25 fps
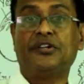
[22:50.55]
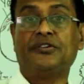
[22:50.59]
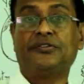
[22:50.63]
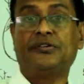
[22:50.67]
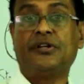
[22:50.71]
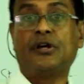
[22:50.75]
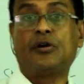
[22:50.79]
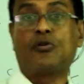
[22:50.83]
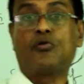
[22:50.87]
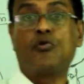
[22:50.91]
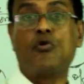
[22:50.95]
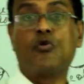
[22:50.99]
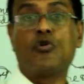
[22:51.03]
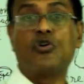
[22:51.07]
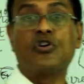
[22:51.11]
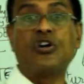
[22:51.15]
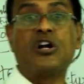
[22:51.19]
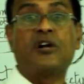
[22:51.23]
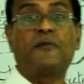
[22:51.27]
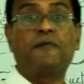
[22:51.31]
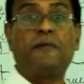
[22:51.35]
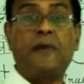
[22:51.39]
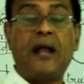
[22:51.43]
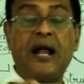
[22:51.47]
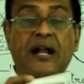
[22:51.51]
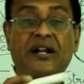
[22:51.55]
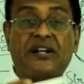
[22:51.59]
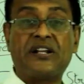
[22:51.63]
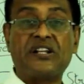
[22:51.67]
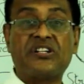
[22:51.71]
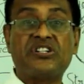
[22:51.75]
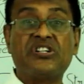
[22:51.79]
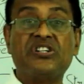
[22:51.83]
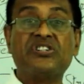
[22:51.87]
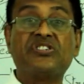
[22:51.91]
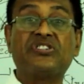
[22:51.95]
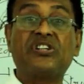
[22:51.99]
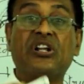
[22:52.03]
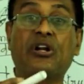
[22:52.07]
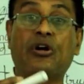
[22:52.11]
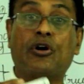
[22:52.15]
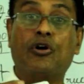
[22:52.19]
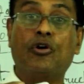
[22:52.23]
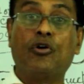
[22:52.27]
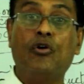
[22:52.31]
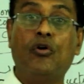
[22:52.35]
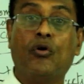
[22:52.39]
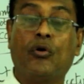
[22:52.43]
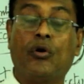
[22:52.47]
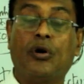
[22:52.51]
The coconut plantations are
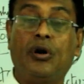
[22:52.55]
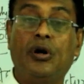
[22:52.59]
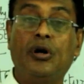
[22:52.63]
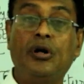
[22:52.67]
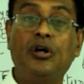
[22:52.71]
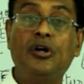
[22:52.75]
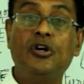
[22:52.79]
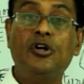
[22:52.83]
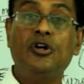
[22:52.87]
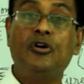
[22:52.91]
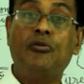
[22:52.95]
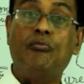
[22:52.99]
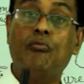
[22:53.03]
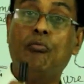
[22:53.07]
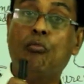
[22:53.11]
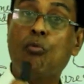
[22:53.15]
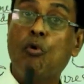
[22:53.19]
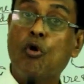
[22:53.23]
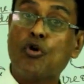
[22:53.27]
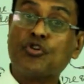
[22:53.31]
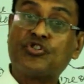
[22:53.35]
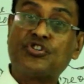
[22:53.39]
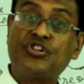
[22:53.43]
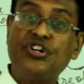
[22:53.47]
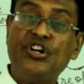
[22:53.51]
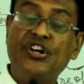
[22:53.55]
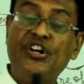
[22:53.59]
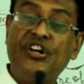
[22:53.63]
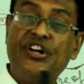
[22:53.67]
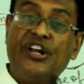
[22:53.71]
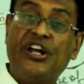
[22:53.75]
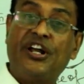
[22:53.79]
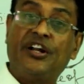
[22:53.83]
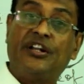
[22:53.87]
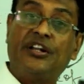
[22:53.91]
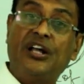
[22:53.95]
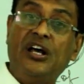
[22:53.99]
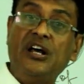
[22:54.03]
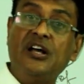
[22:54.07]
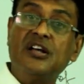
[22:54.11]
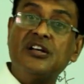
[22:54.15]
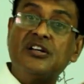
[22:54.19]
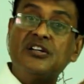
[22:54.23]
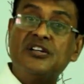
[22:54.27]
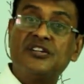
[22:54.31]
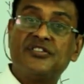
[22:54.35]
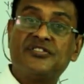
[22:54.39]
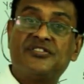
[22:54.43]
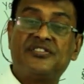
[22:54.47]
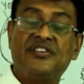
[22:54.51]
grown mostly near
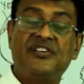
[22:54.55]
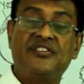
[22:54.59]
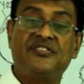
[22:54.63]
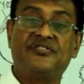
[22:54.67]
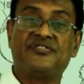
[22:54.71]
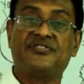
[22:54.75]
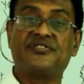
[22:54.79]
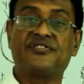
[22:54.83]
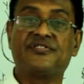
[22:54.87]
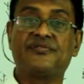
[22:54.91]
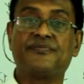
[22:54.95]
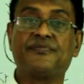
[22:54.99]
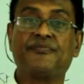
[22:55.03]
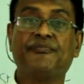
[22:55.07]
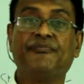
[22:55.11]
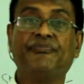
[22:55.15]
the seas.